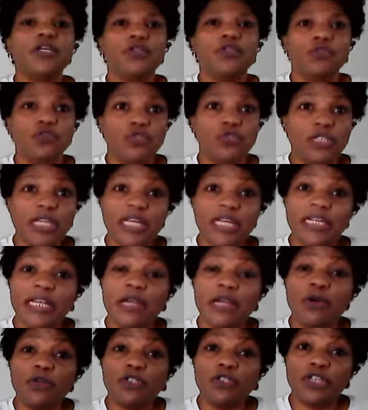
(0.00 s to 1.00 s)
you send
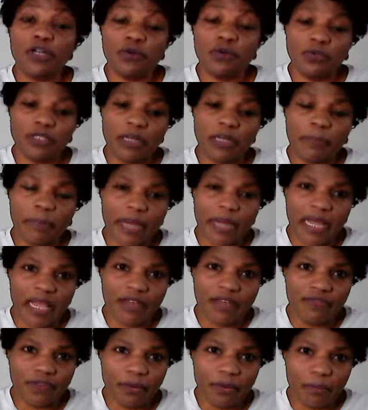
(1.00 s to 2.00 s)
them £100
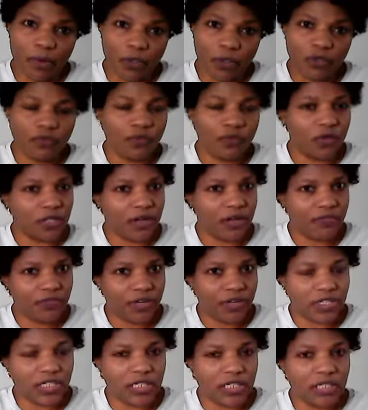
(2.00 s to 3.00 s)
every month for their
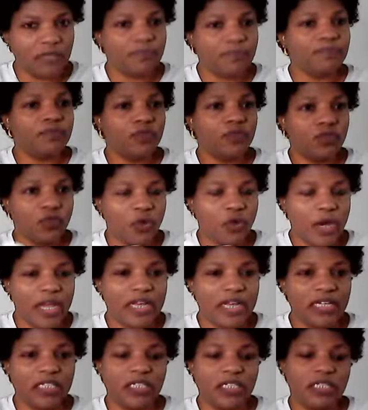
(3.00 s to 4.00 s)
feeding, for
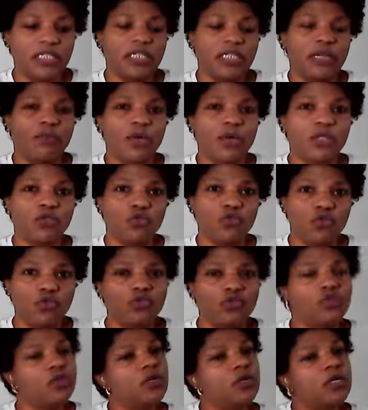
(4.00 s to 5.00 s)
anything they want to do.